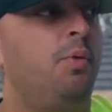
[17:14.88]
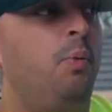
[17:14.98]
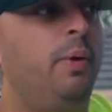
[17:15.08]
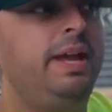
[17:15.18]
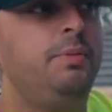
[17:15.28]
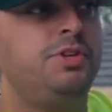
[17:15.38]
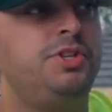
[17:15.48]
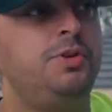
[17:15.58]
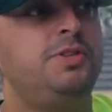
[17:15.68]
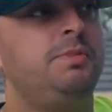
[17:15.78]
we was
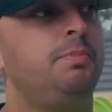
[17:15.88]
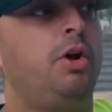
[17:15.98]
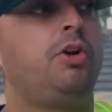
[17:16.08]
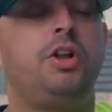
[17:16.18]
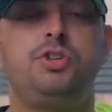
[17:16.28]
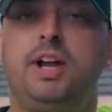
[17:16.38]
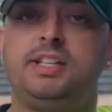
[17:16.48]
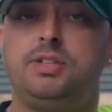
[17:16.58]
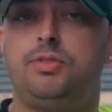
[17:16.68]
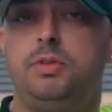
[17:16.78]
using my
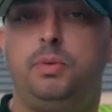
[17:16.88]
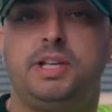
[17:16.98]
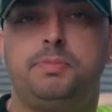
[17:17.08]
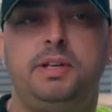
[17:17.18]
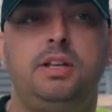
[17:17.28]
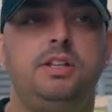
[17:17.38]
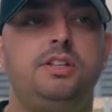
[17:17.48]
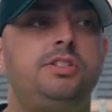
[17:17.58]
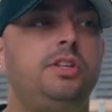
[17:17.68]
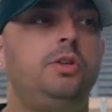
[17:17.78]
contractors from the West
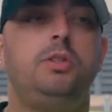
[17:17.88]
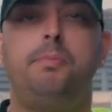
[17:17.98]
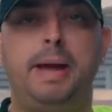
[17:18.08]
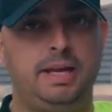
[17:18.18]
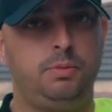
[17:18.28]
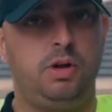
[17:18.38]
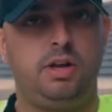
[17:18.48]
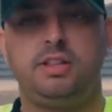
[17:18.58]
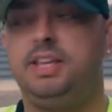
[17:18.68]
Midlands to do the main work,